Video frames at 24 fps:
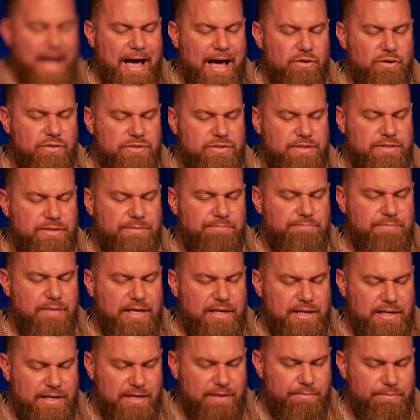out to
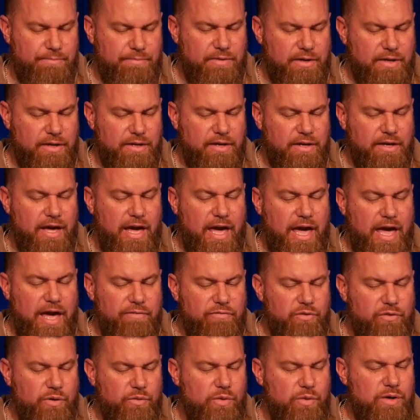meet him.
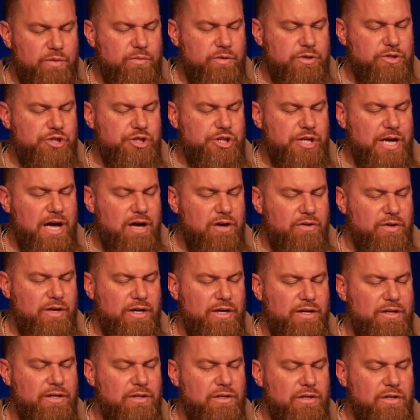Everyone was
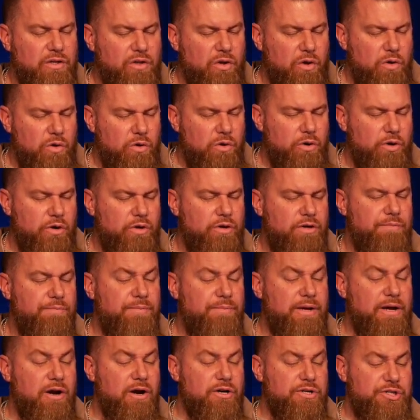shouting, Lord,
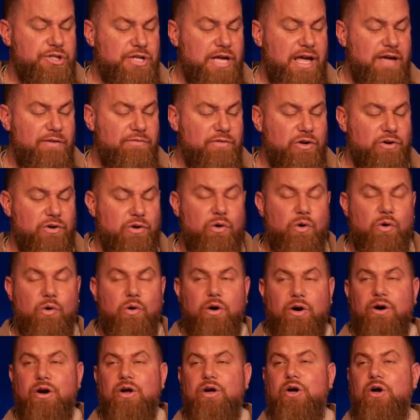be our Savior,
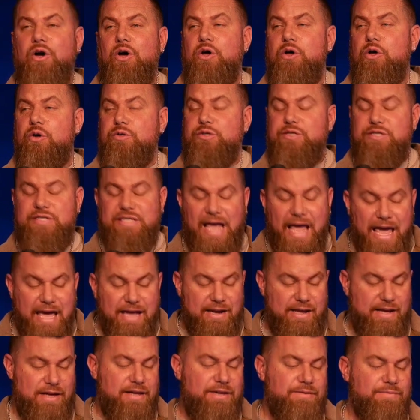or
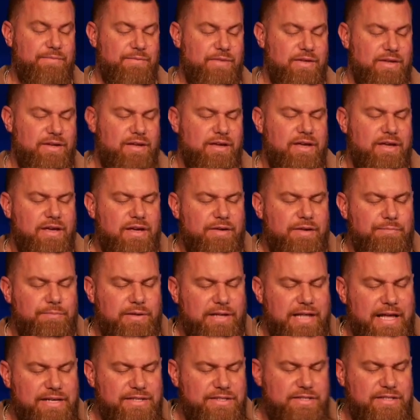Hosanna.
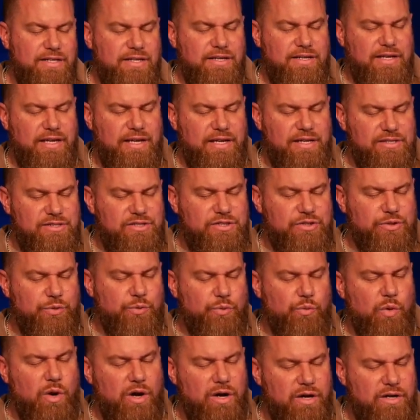Blessed is the
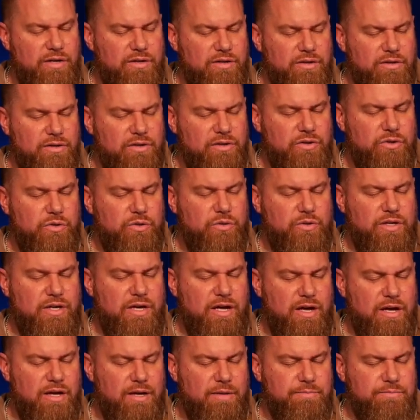one who
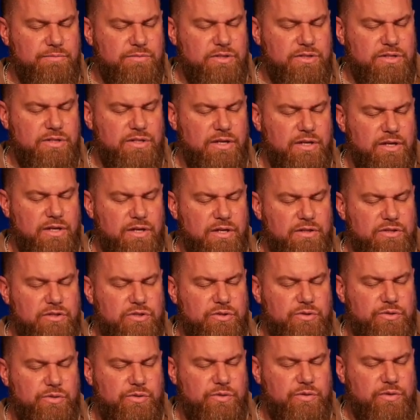comes
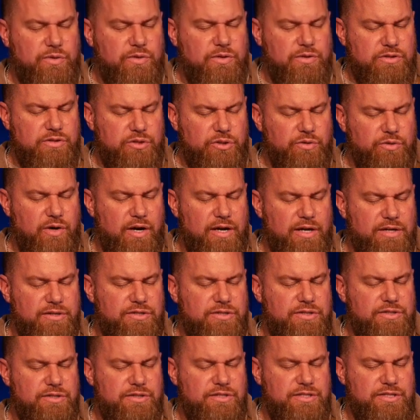to, to
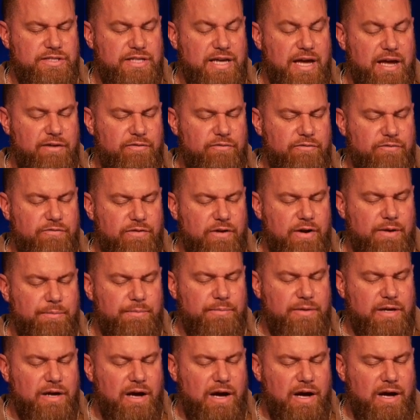us, sent
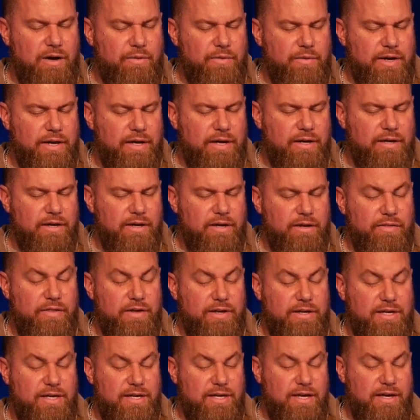from Yahweh,
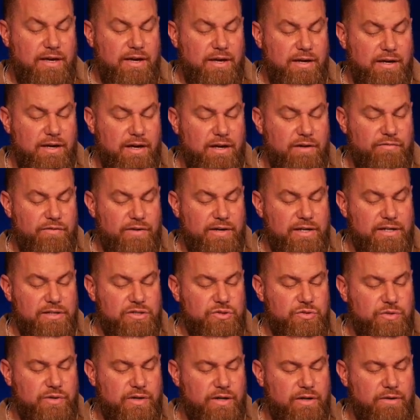the King of
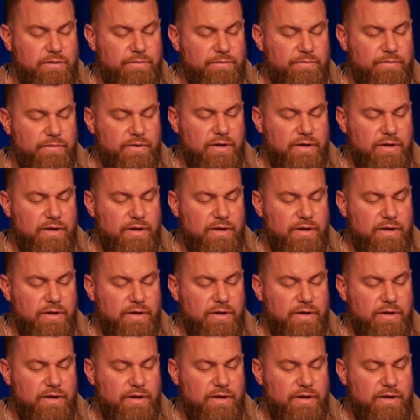Israel.